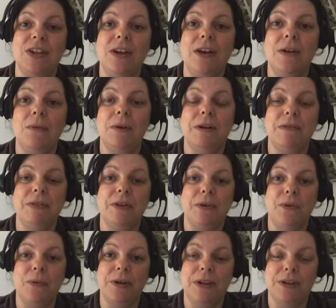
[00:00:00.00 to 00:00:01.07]
one of the
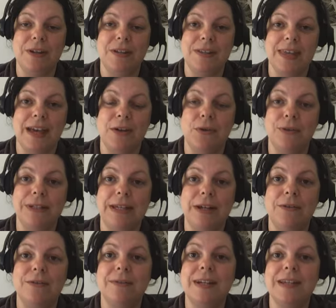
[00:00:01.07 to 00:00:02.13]
core units there called
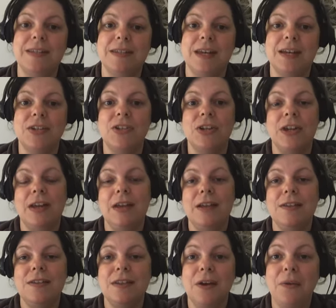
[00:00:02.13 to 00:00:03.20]
Legal Research.
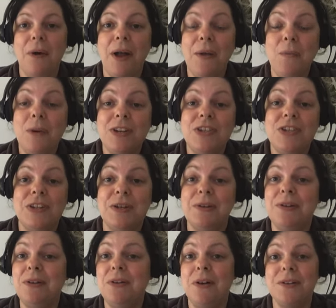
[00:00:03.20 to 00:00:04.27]
So I wish you
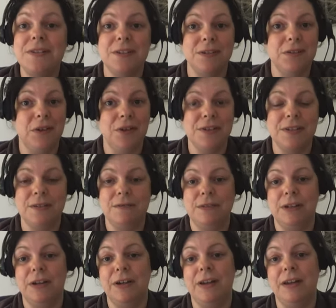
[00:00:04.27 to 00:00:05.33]
lots and lots of
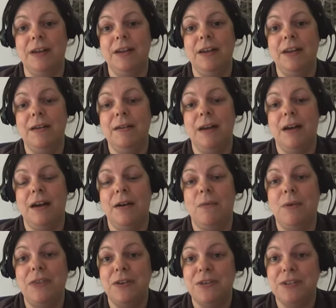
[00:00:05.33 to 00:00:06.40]
luck
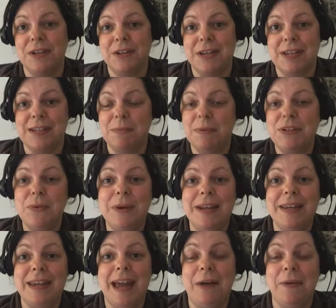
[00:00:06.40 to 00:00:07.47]
with your studies between
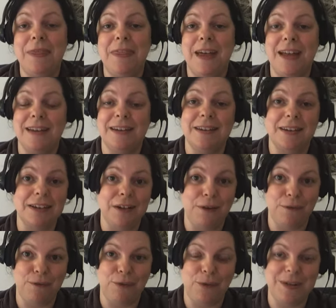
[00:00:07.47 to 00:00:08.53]
now and then, and I look
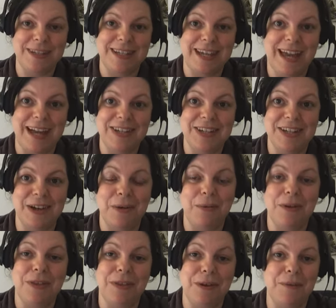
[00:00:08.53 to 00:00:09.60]
forward to catching up
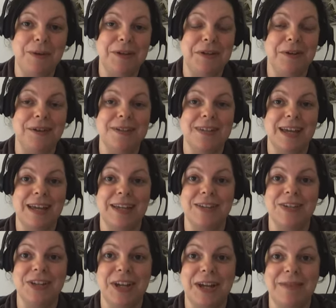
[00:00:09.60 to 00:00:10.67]
with you when you're a second
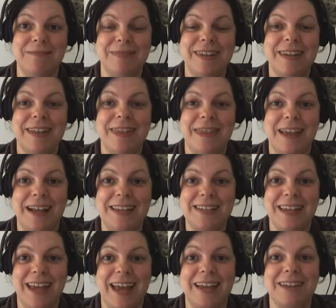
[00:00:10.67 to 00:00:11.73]
year. Thanks again.